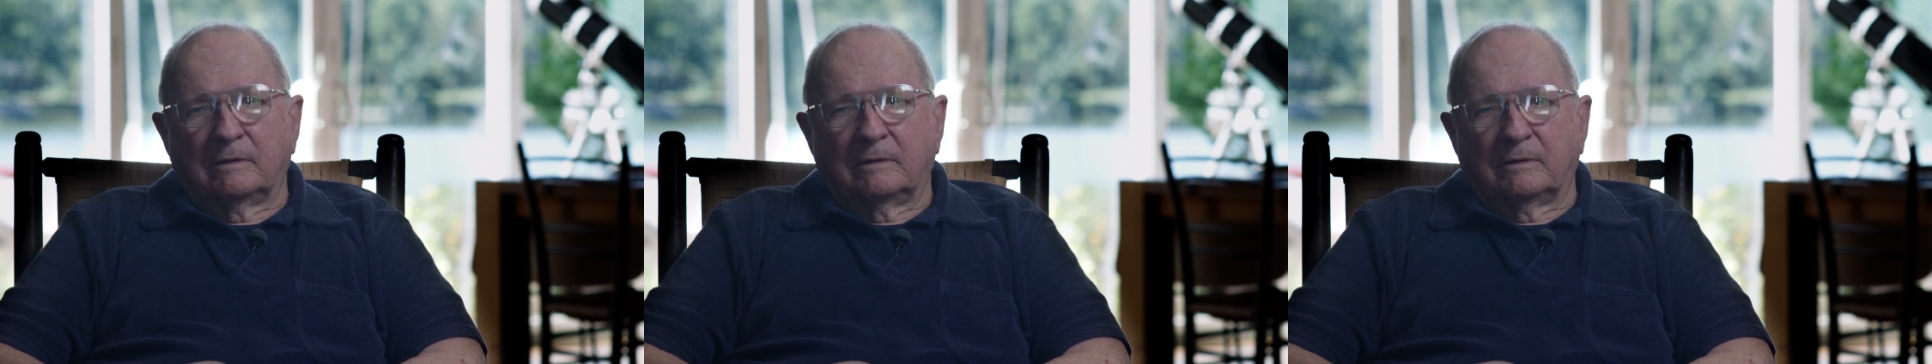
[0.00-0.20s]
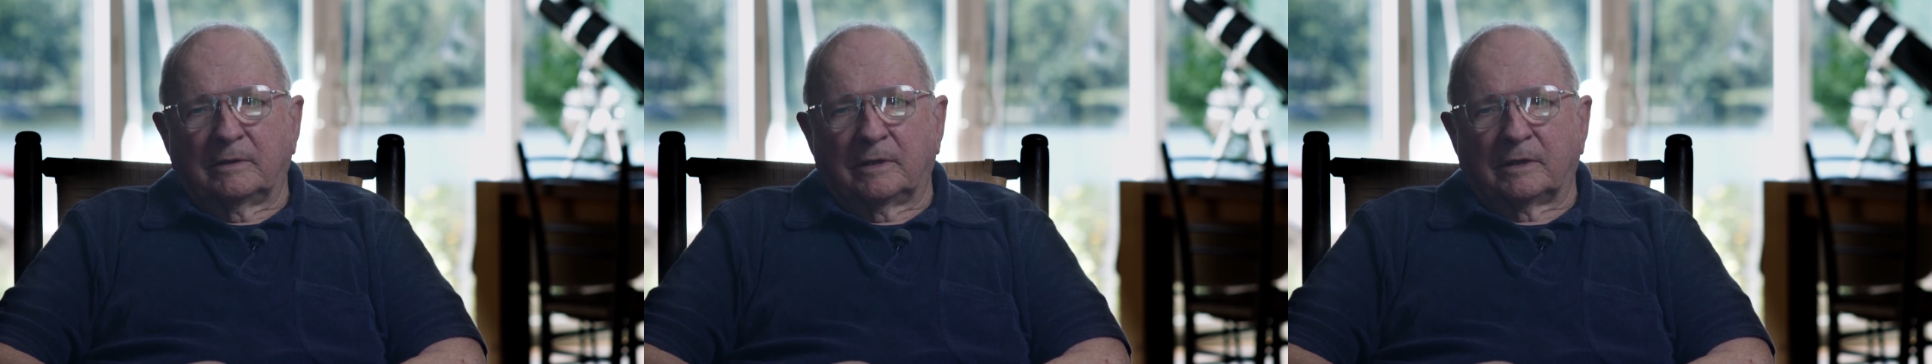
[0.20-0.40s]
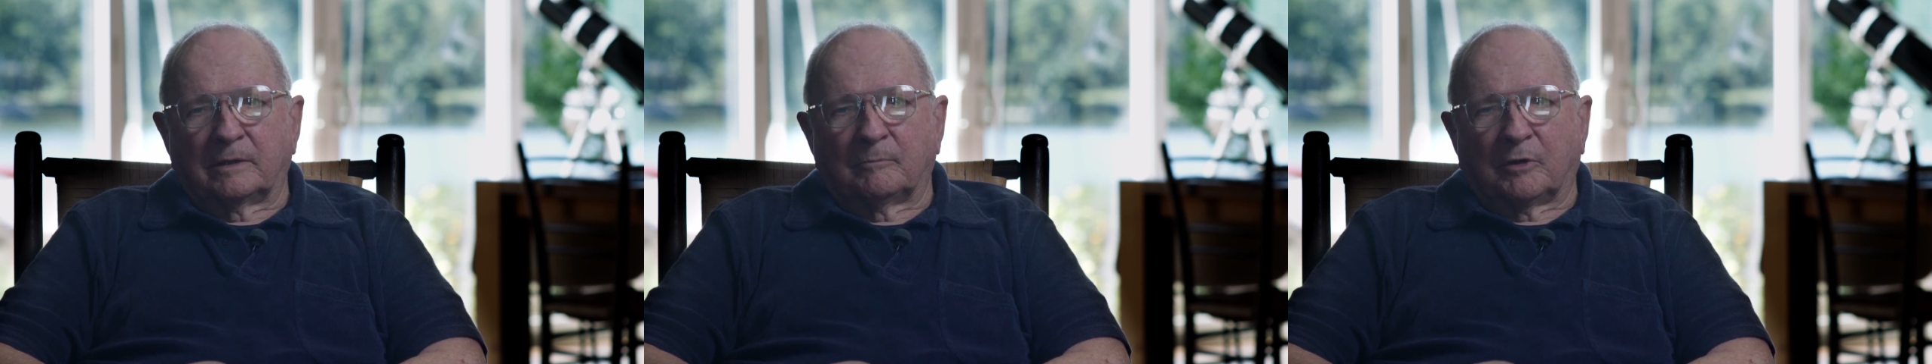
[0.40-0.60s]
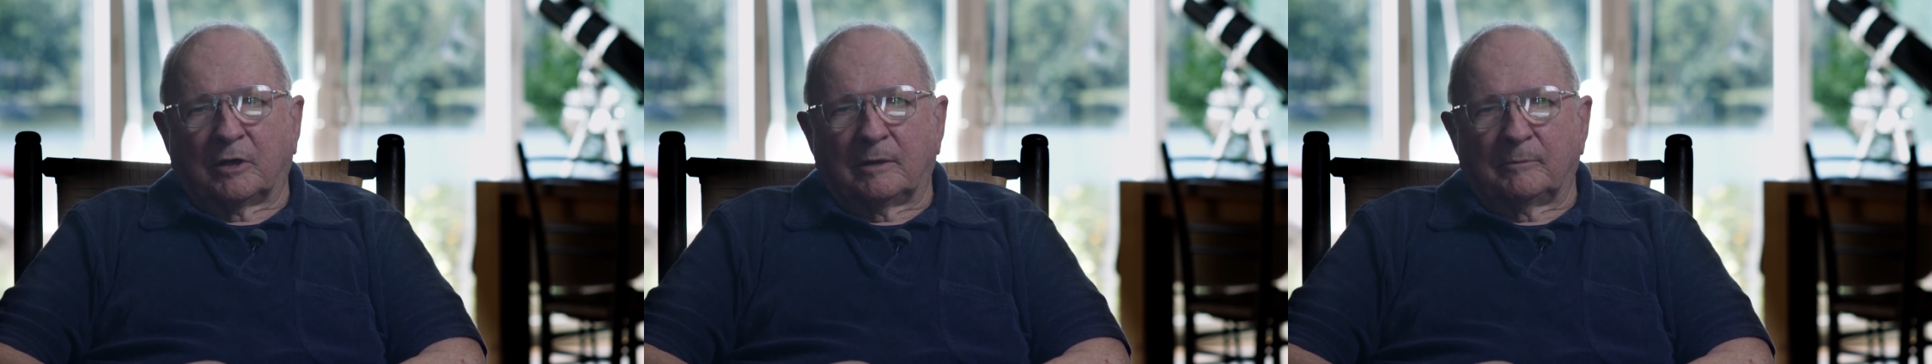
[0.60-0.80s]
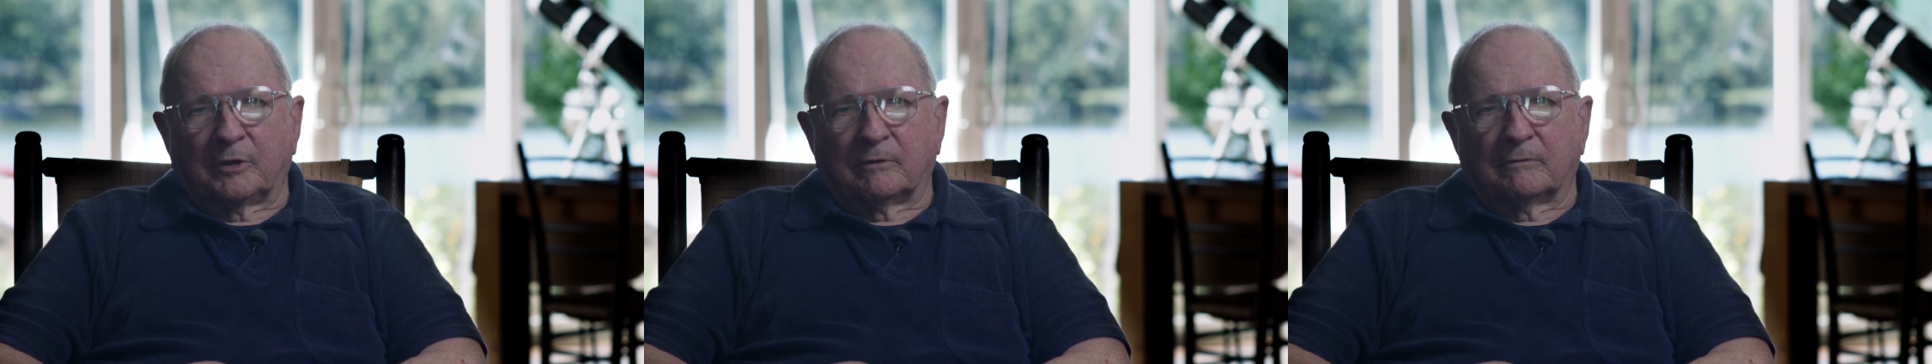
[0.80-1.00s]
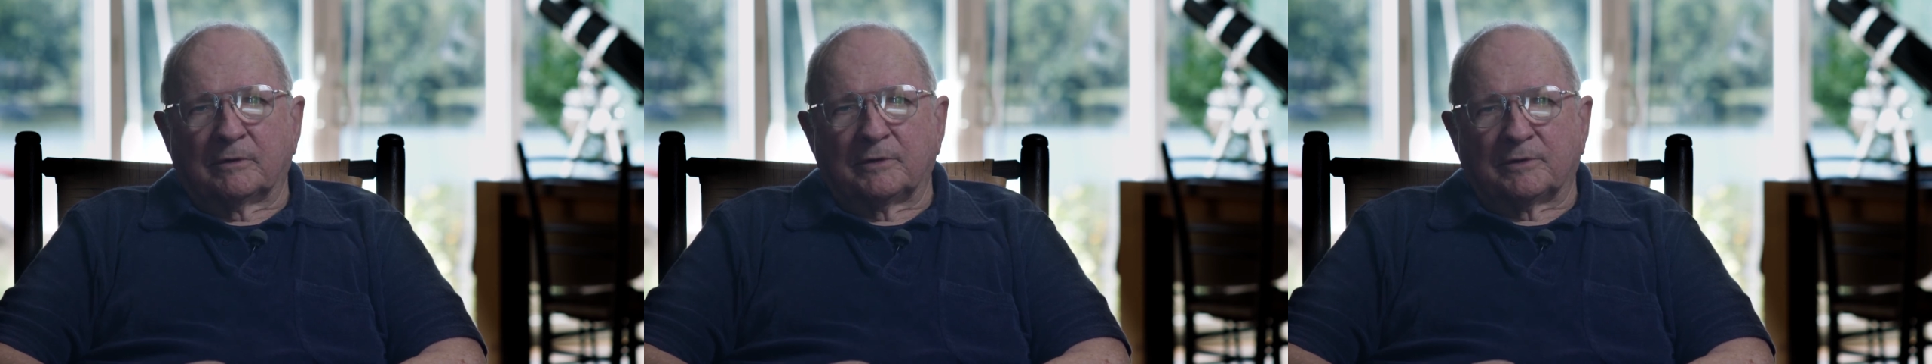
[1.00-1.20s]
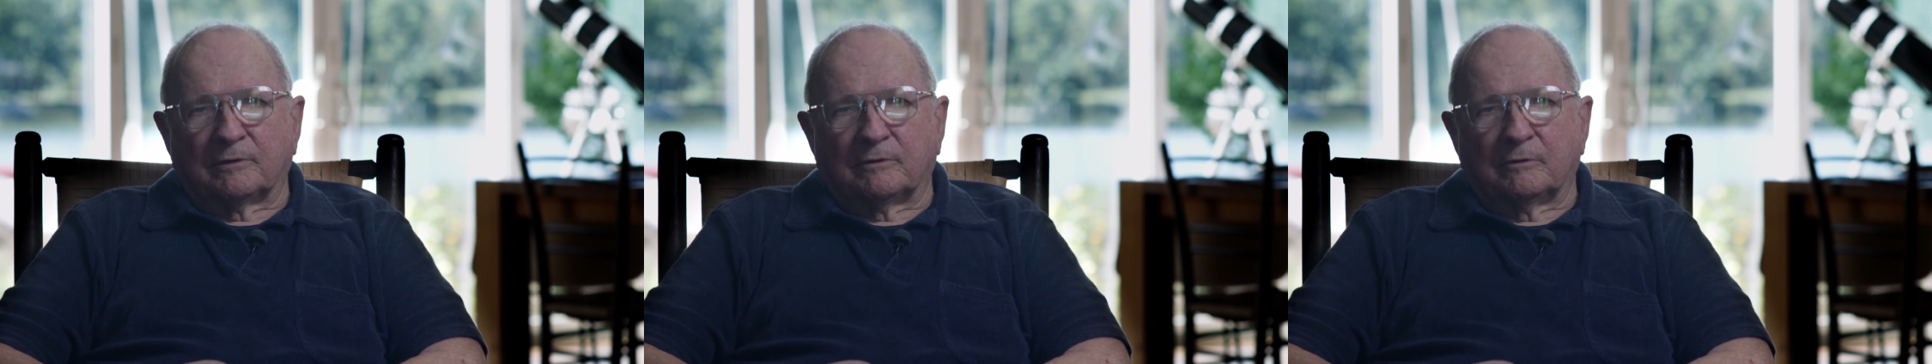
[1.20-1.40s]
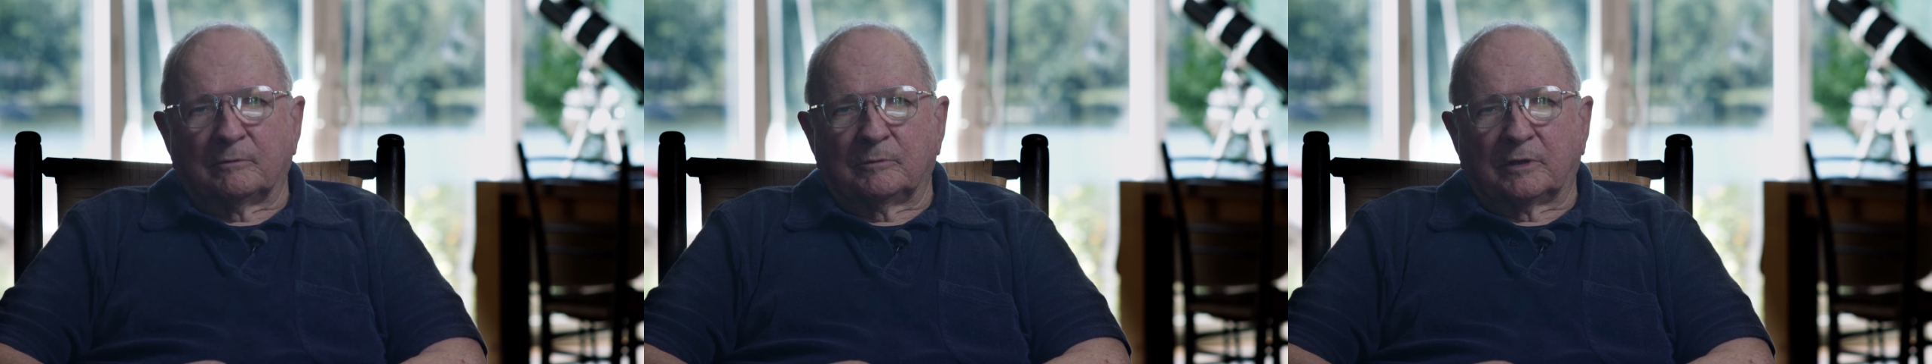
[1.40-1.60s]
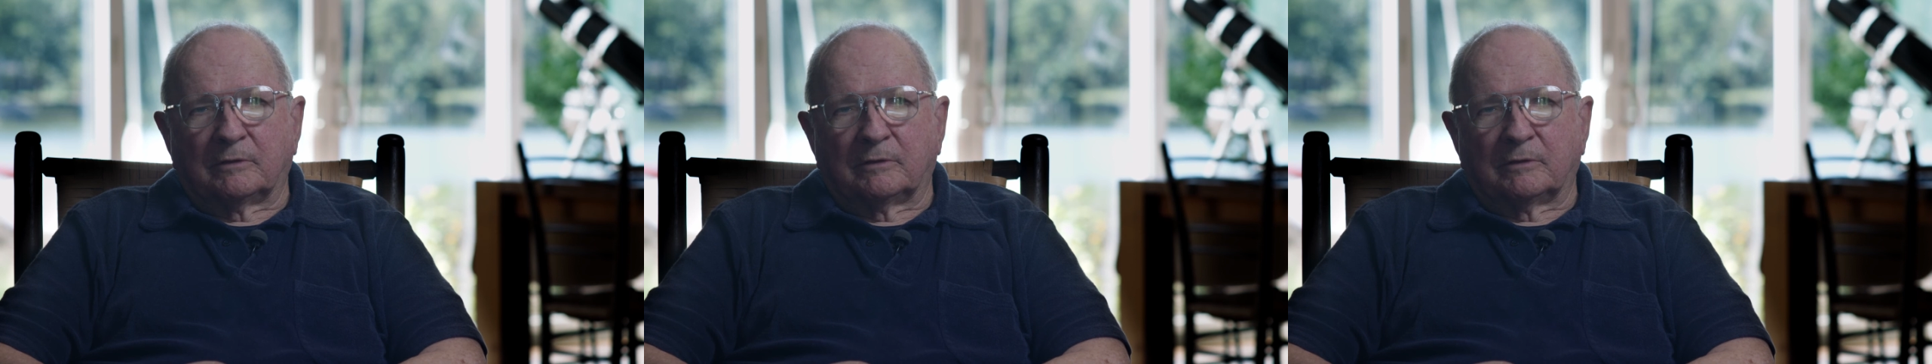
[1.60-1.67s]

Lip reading: then the bombing resumed,